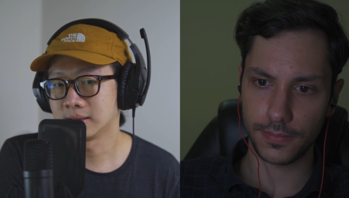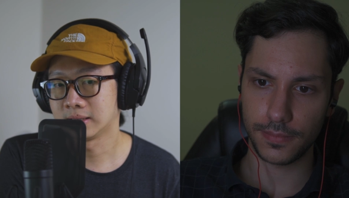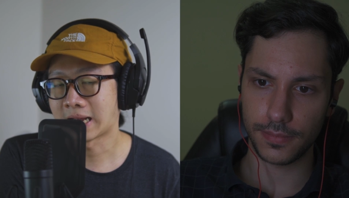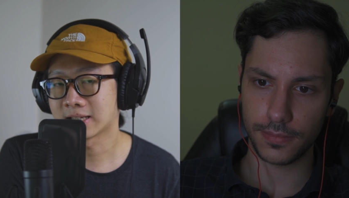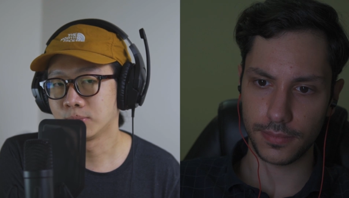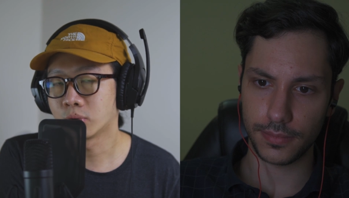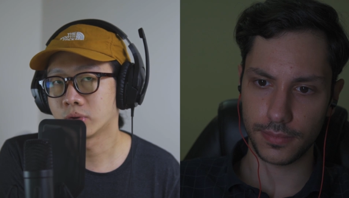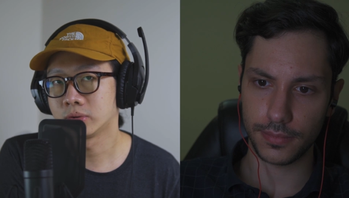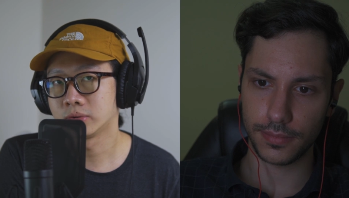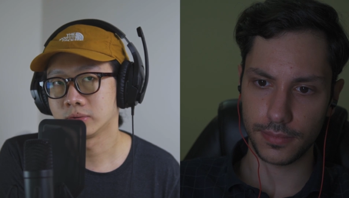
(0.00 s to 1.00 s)
Speaker 1: it has
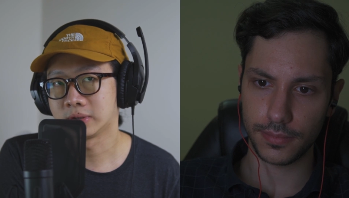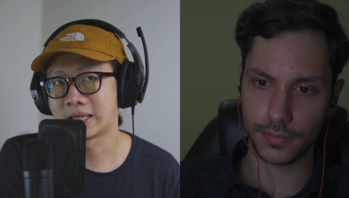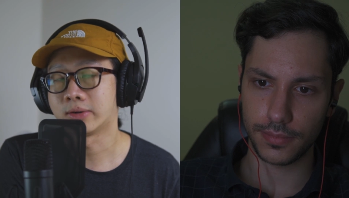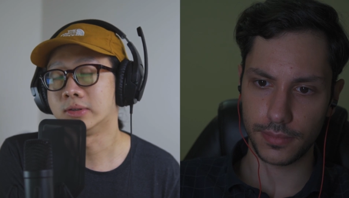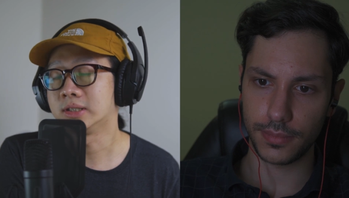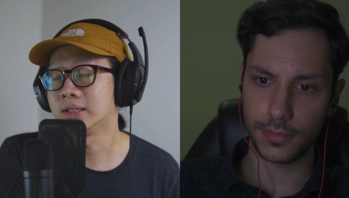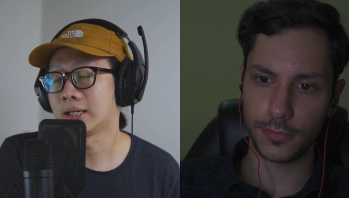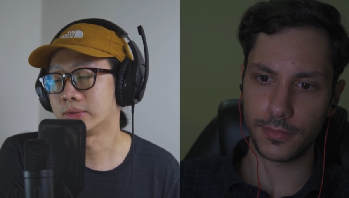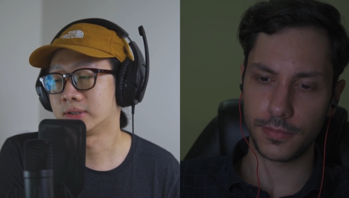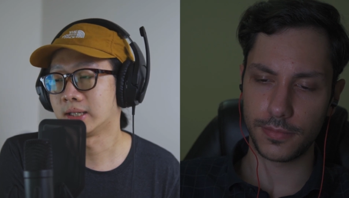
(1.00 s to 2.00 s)
more guarantee i
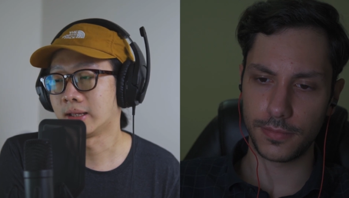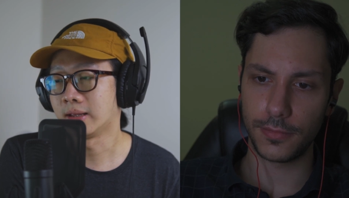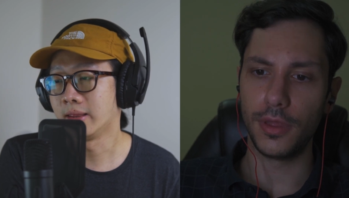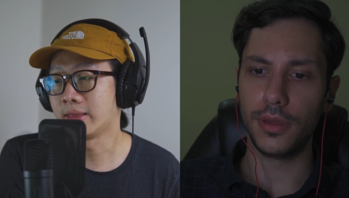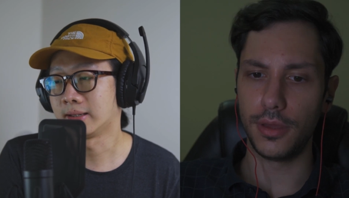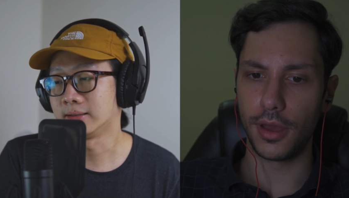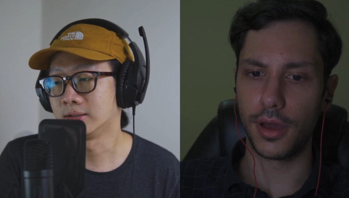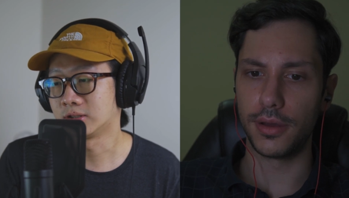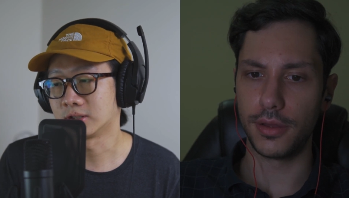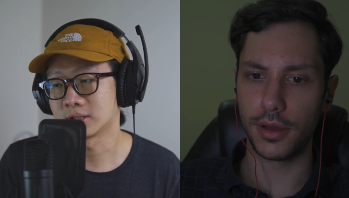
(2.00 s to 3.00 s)
would say than yeah,
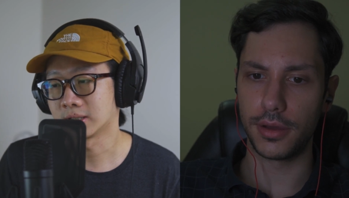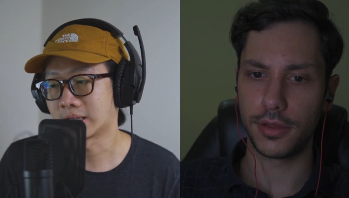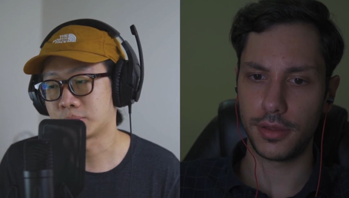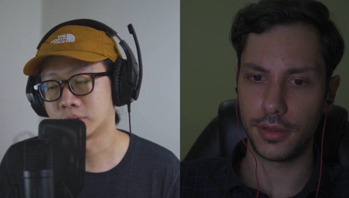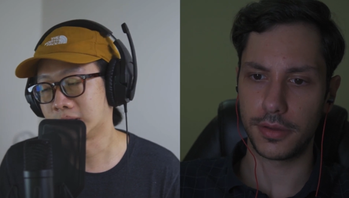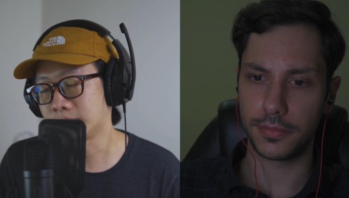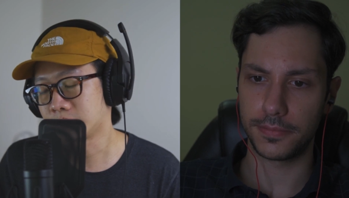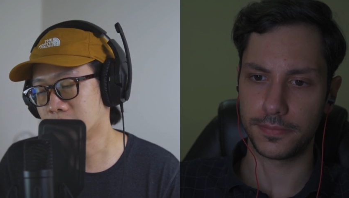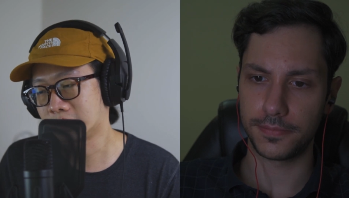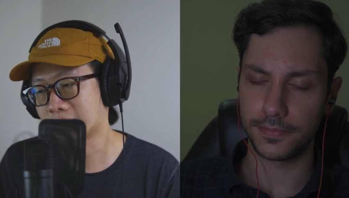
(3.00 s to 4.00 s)
just yeah, like pre, yeah.
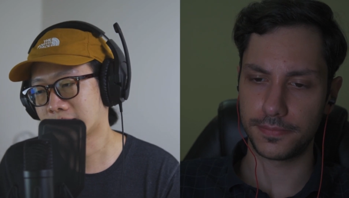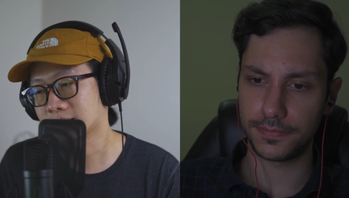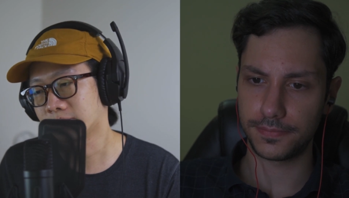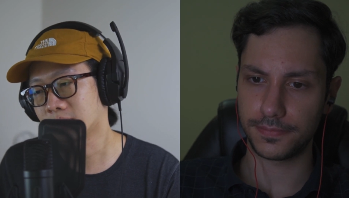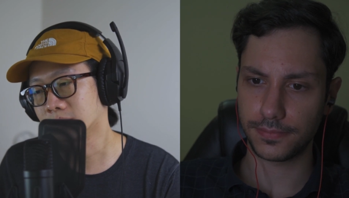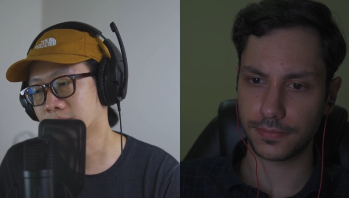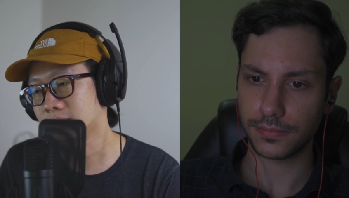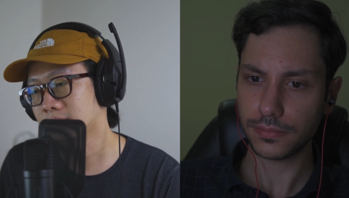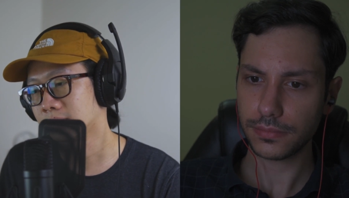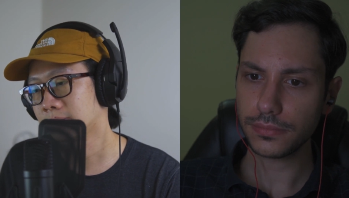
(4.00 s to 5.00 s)
purely likes and
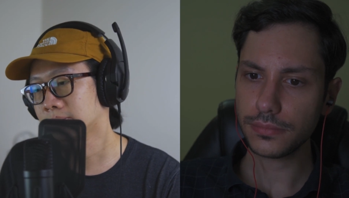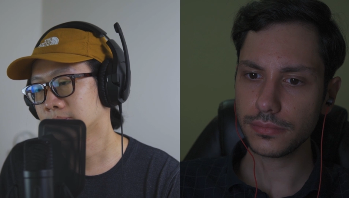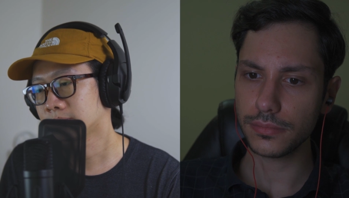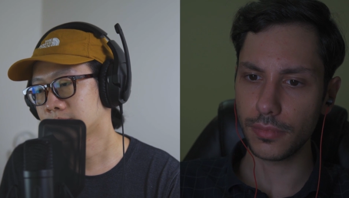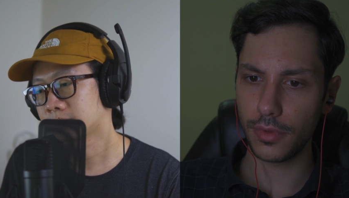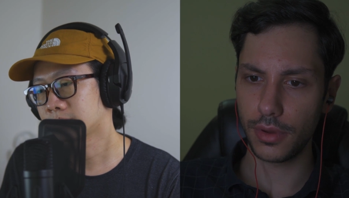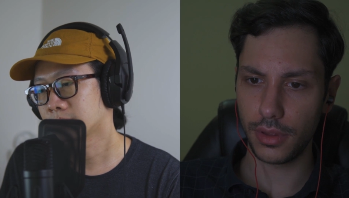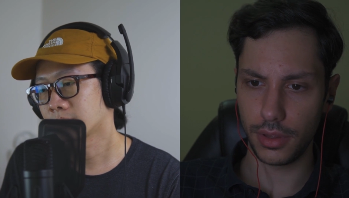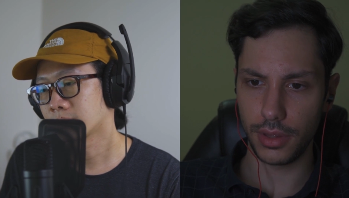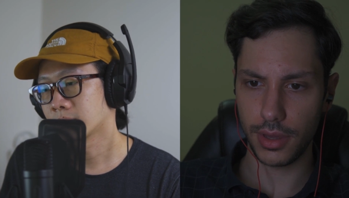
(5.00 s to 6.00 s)
followers
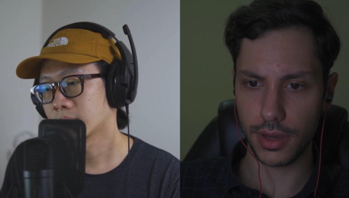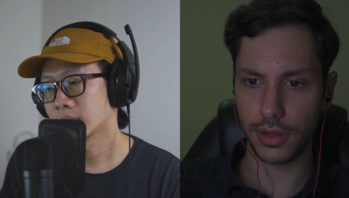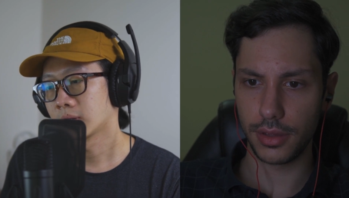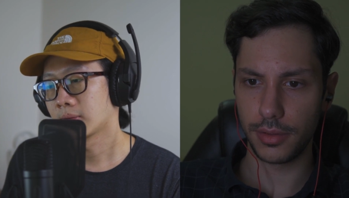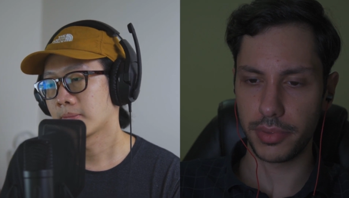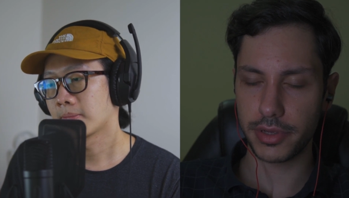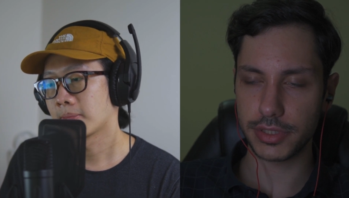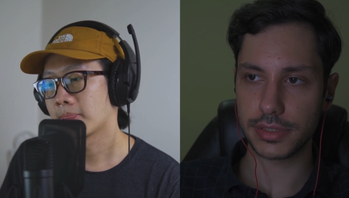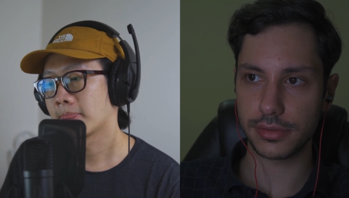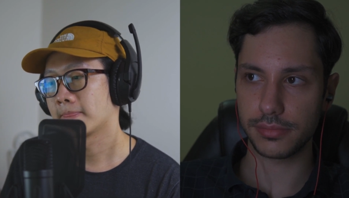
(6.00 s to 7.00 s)
Speaker 2: yeah
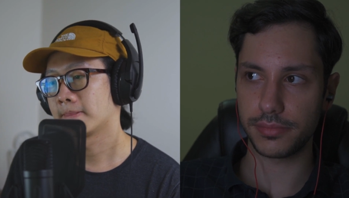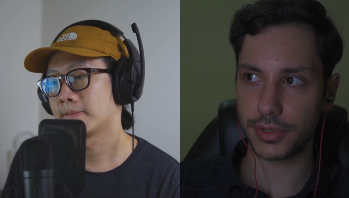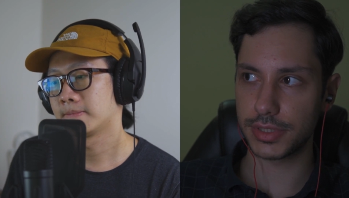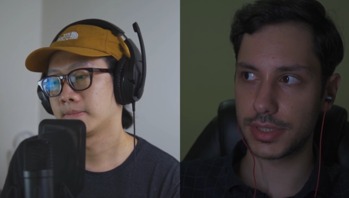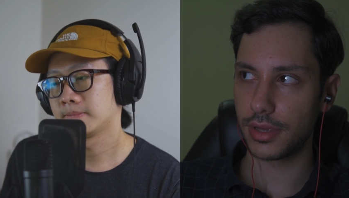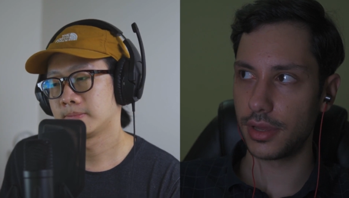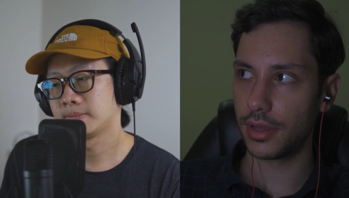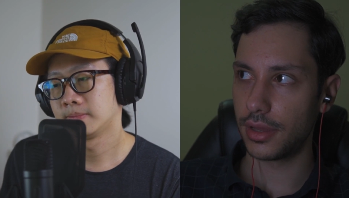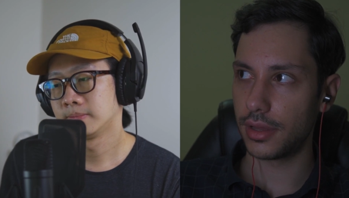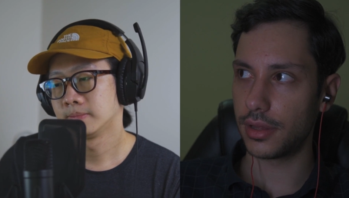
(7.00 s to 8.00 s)
because because
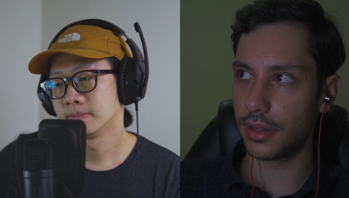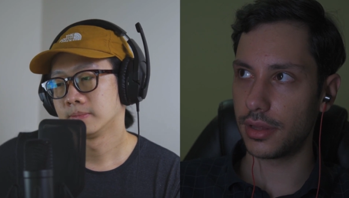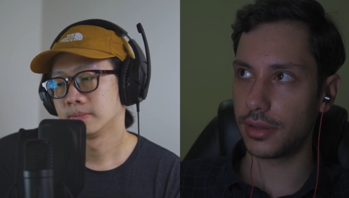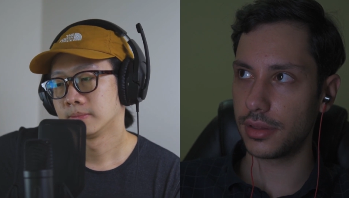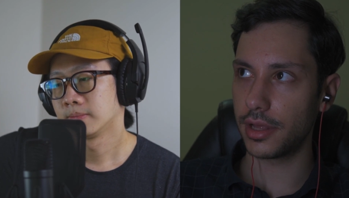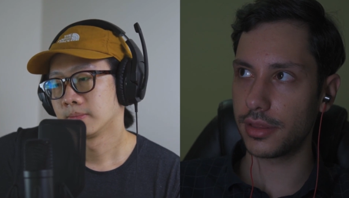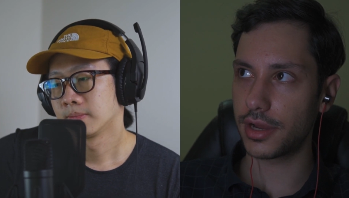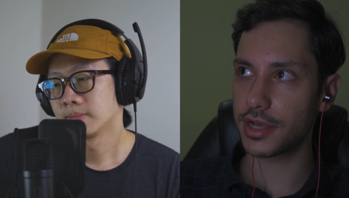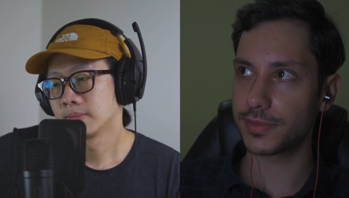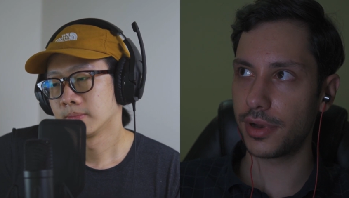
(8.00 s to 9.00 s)
uh, like there
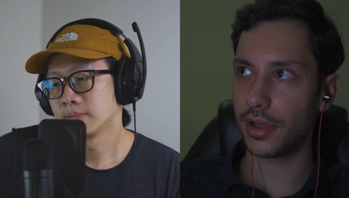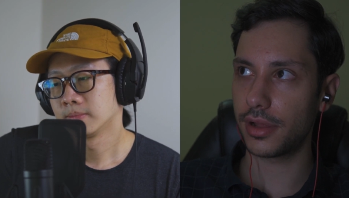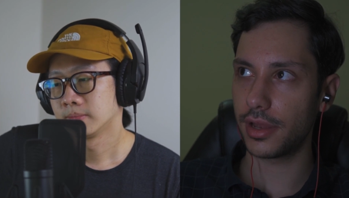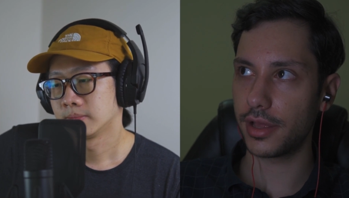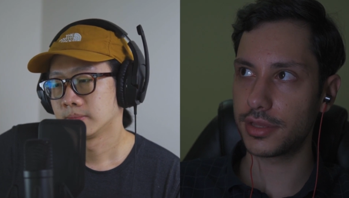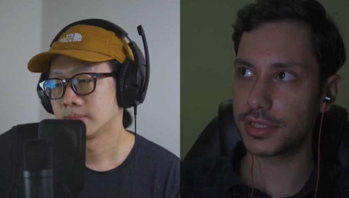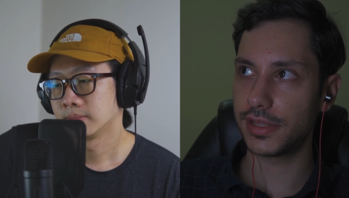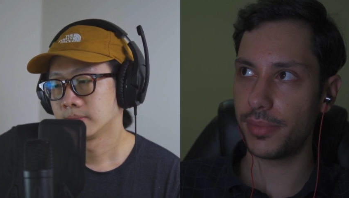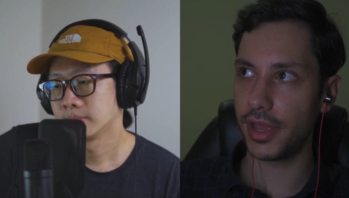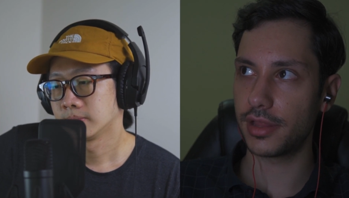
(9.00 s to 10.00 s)
has been uh, like this
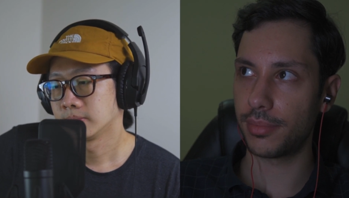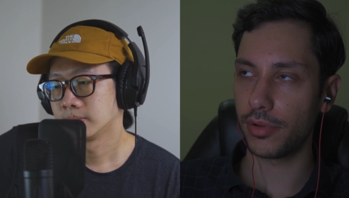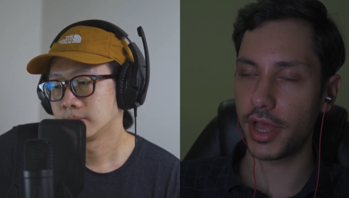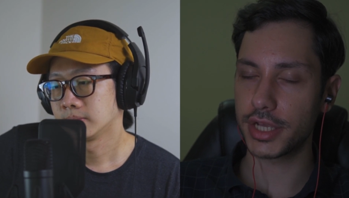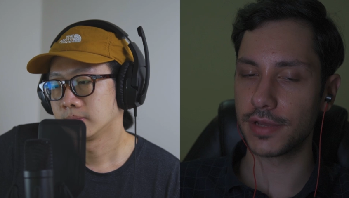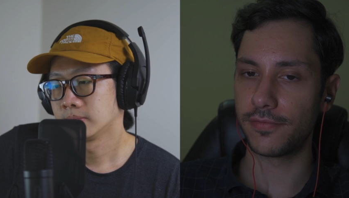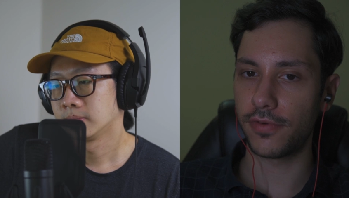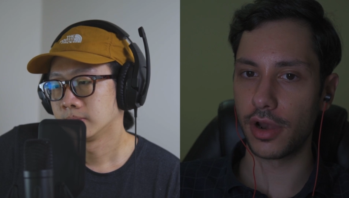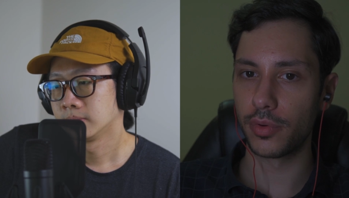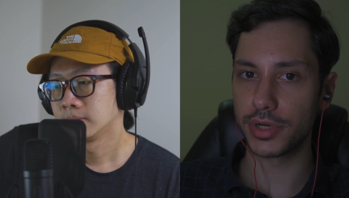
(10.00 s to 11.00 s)
debate about likes and
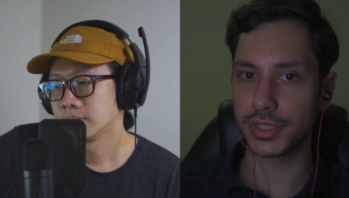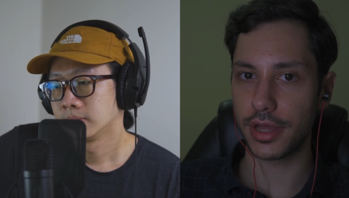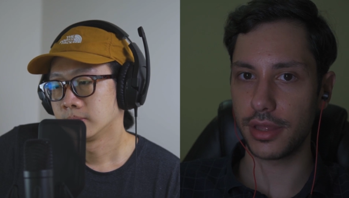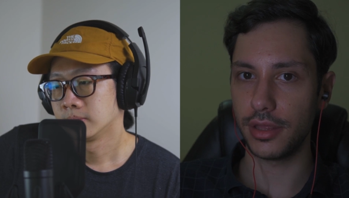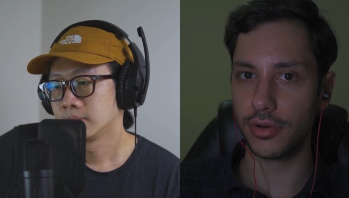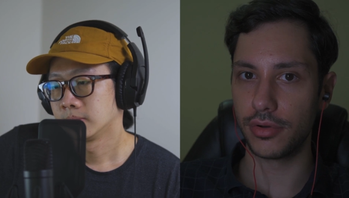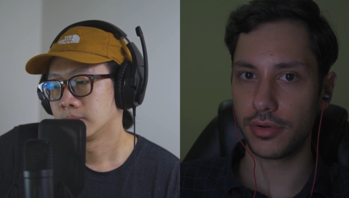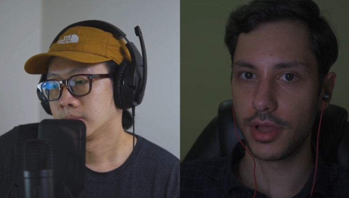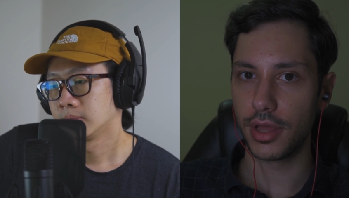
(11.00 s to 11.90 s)
followers that you know